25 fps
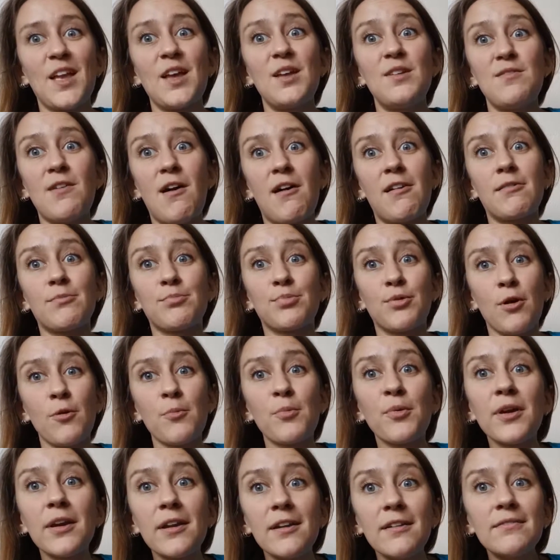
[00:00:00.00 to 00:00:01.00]

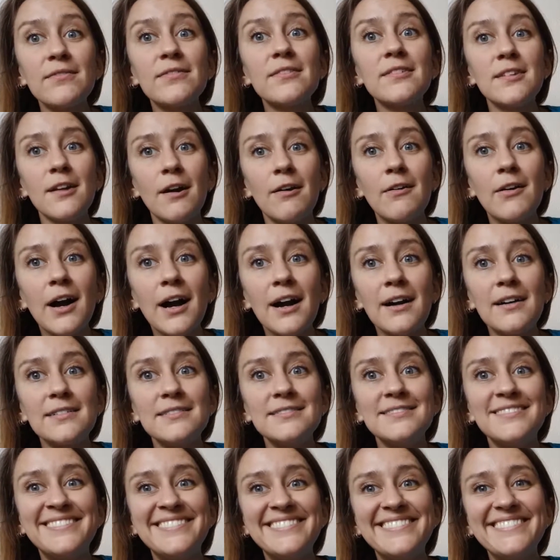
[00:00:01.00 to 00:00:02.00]
Non-appropriative yoga.
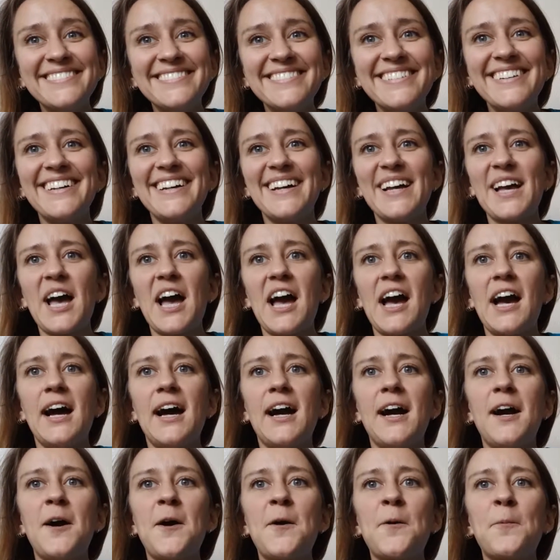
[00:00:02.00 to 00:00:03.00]

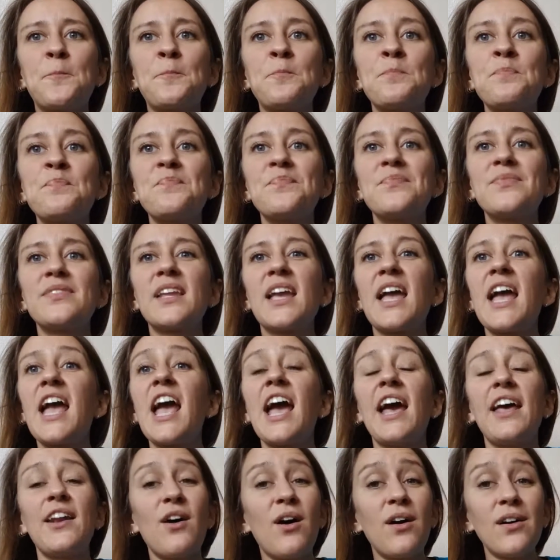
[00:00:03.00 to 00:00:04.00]
An
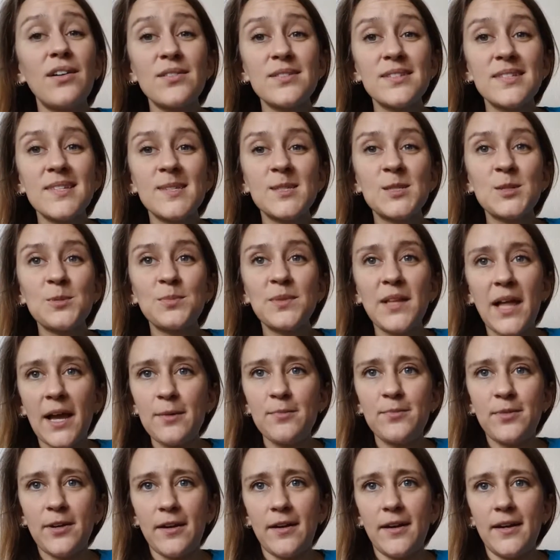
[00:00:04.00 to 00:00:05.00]
honor system
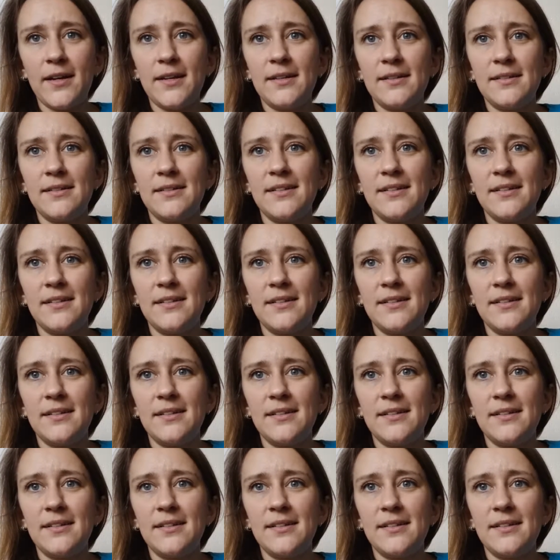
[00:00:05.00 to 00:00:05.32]
library.